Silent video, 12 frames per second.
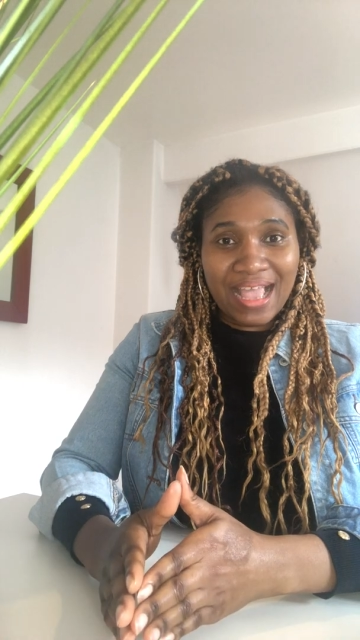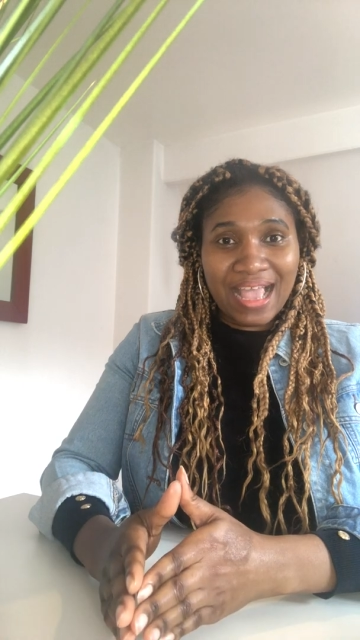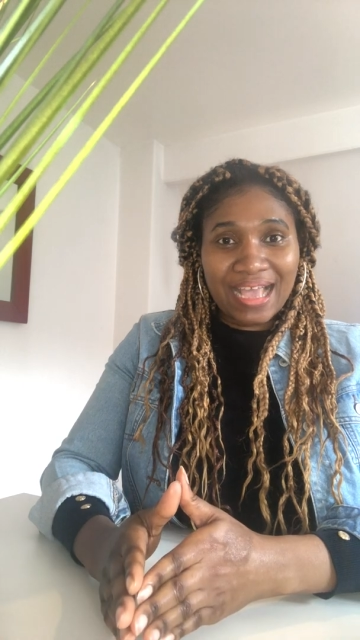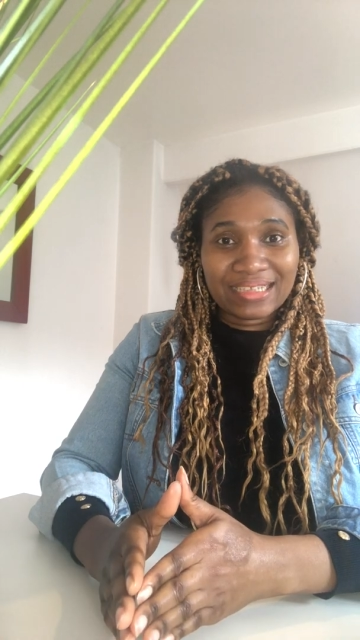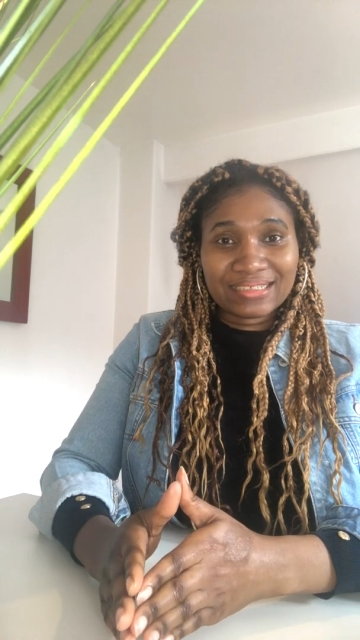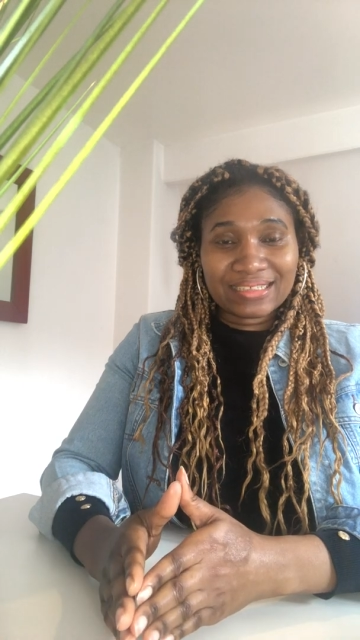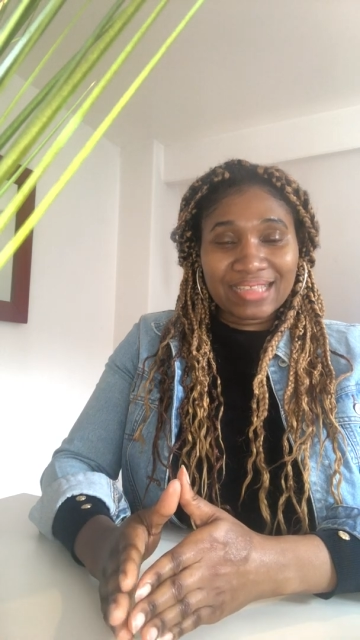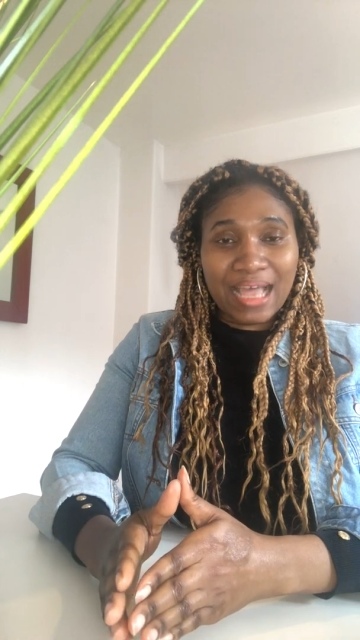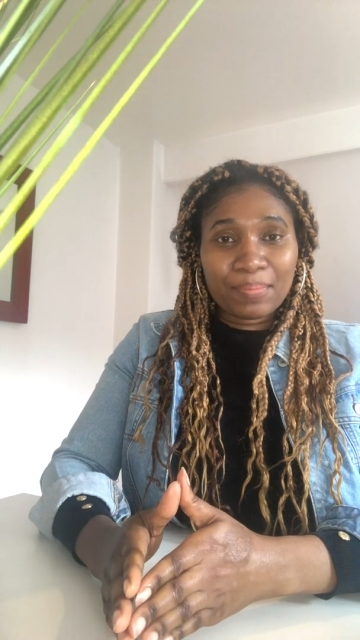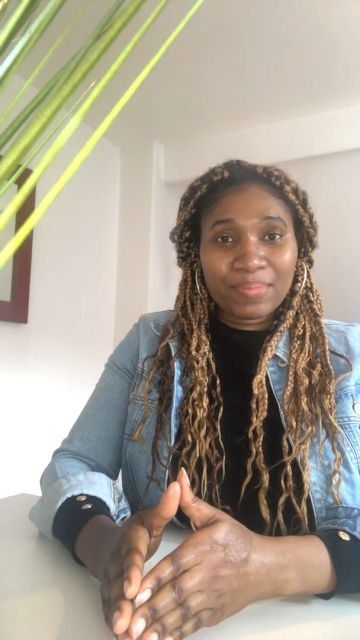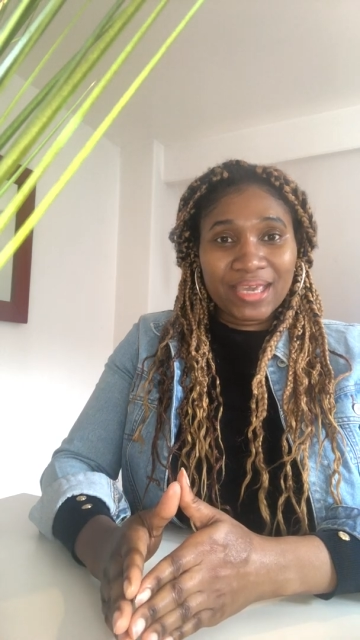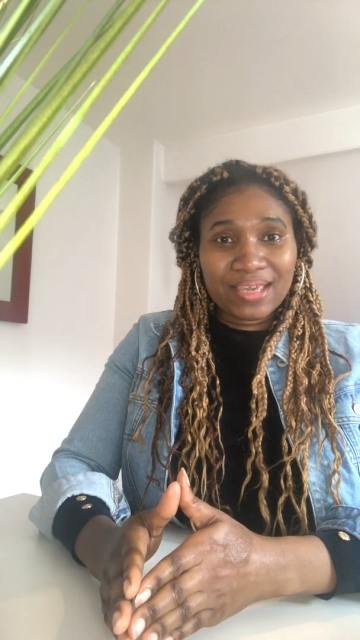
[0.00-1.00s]
and
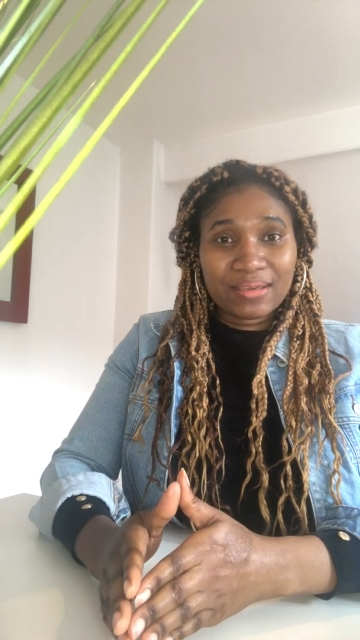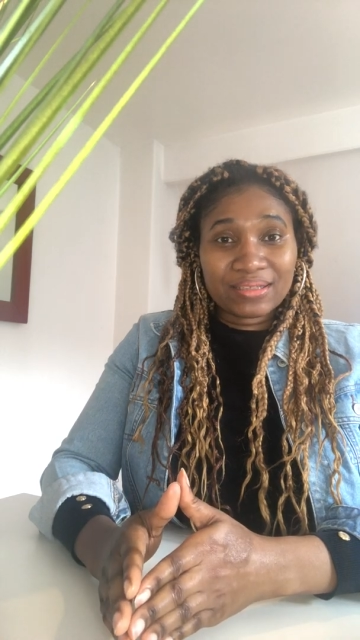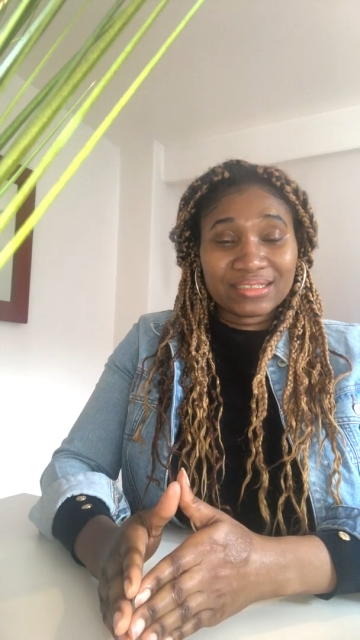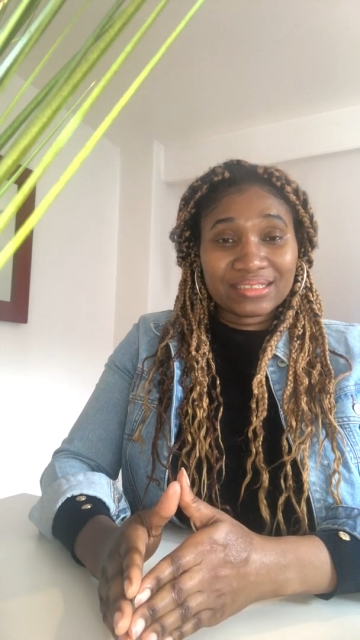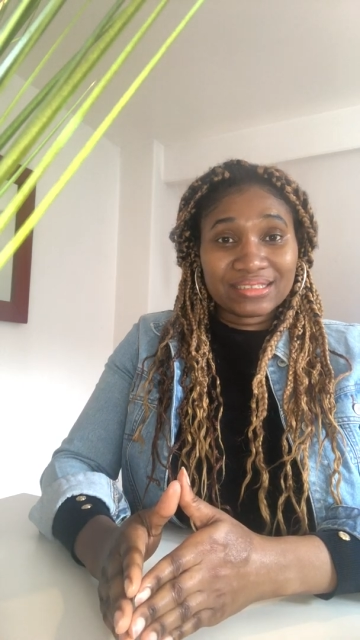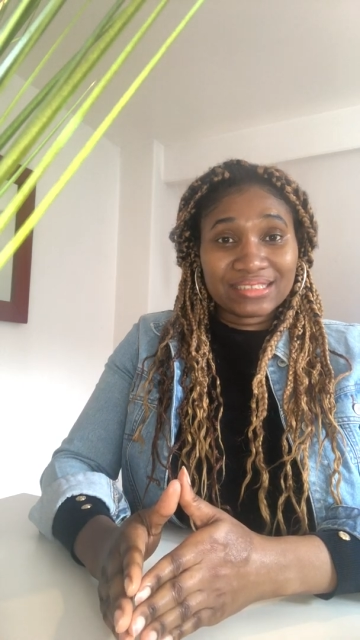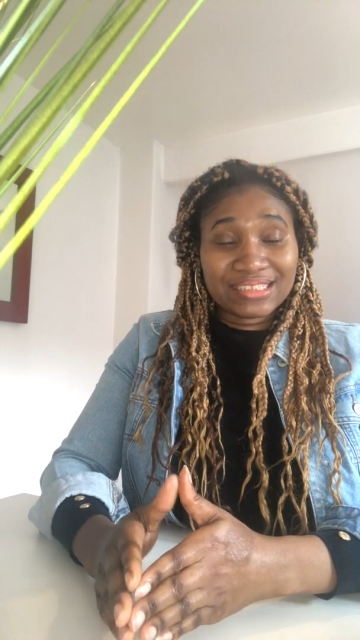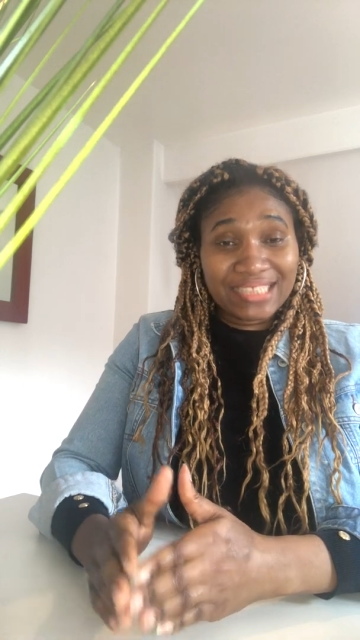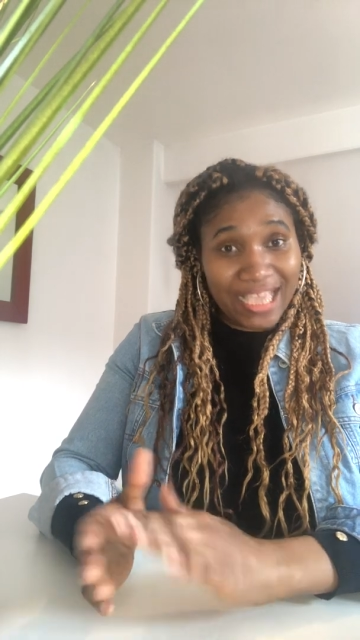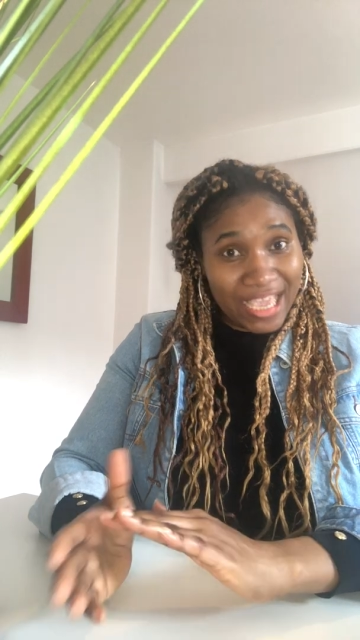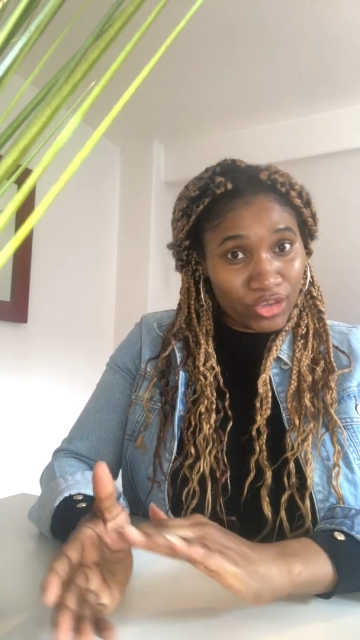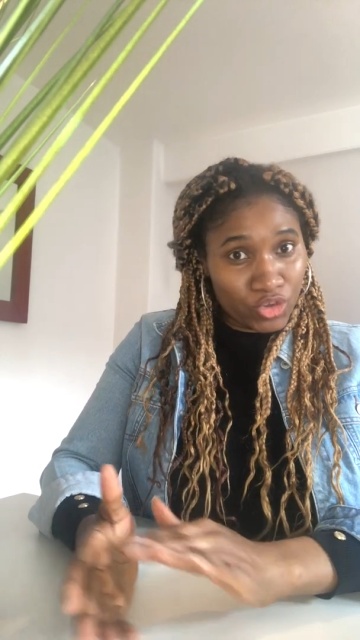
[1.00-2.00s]
that may
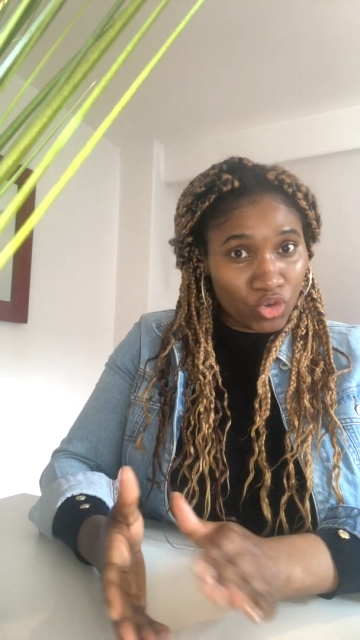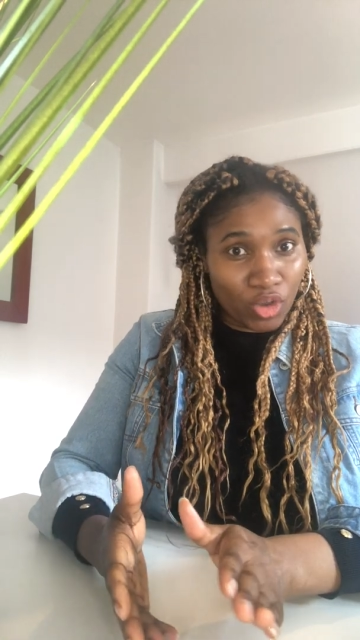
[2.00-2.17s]
take you